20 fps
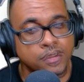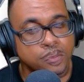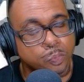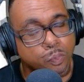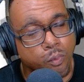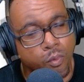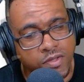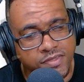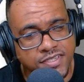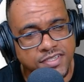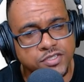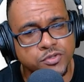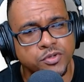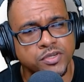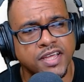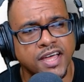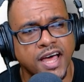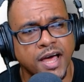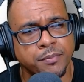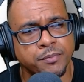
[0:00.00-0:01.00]
what is
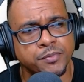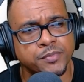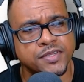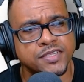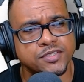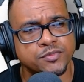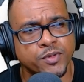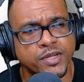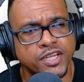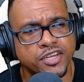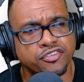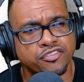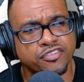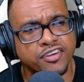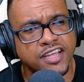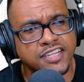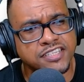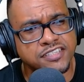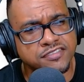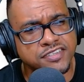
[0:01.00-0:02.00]
going to happen is when you
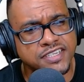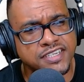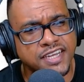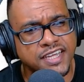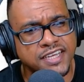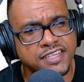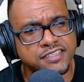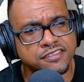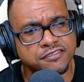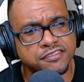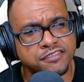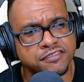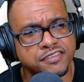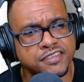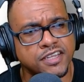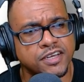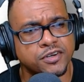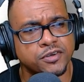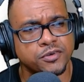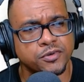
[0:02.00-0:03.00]
transfer the negative
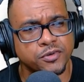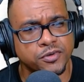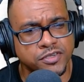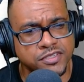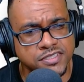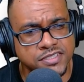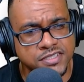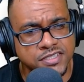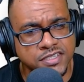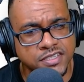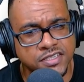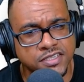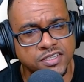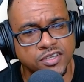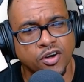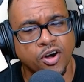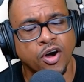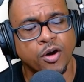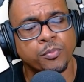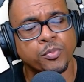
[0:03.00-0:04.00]
15 across,
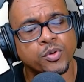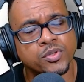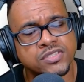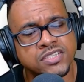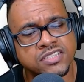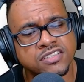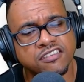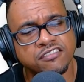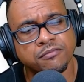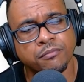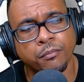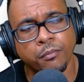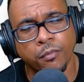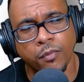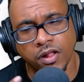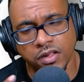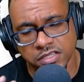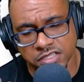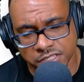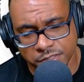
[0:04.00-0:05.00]
the opposite of
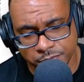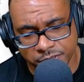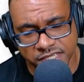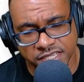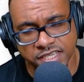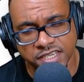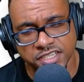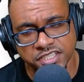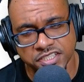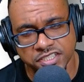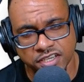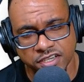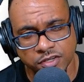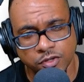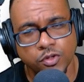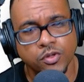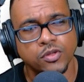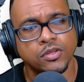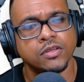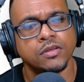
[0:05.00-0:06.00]

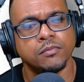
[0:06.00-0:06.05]
multiplication,